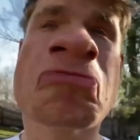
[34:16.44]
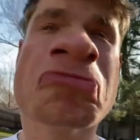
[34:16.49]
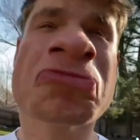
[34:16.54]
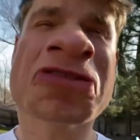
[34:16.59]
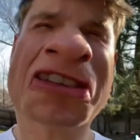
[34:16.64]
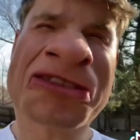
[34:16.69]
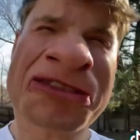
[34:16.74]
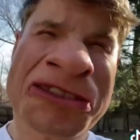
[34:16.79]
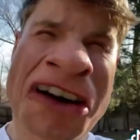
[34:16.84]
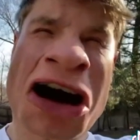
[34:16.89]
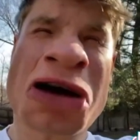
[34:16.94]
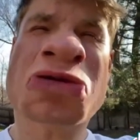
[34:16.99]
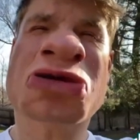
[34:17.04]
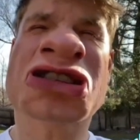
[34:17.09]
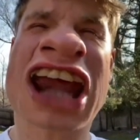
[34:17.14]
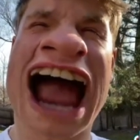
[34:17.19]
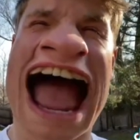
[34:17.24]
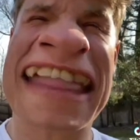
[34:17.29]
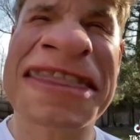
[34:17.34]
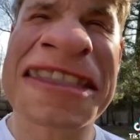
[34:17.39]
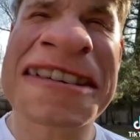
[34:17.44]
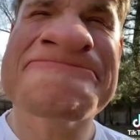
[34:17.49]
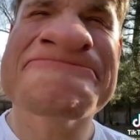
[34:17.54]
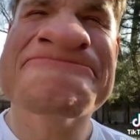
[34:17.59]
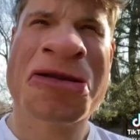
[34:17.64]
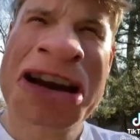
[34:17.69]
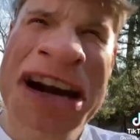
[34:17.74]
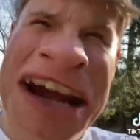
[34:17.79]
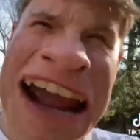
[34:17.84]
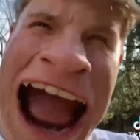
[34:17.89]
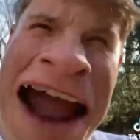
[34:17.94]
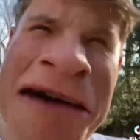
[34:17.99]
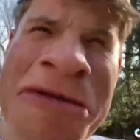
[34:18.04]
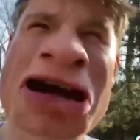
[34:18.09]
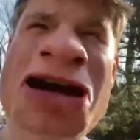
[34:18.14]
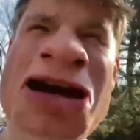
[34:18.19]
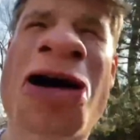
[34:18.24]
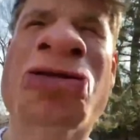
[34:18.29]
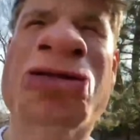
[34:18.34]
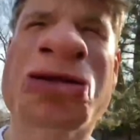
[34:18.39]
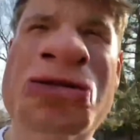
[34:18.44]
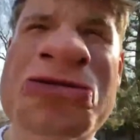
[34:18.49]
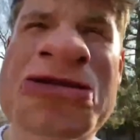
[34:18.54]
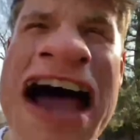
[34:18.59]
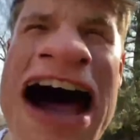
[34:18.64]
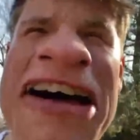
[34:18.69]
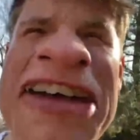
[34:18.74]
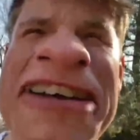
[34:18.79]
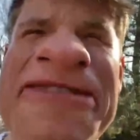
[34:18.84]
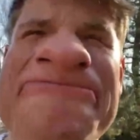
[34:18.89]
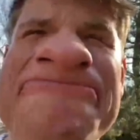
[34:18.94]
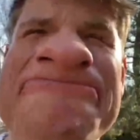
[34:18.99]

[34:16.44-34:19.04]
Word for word: The fuck was that? What a guy we go to tell you?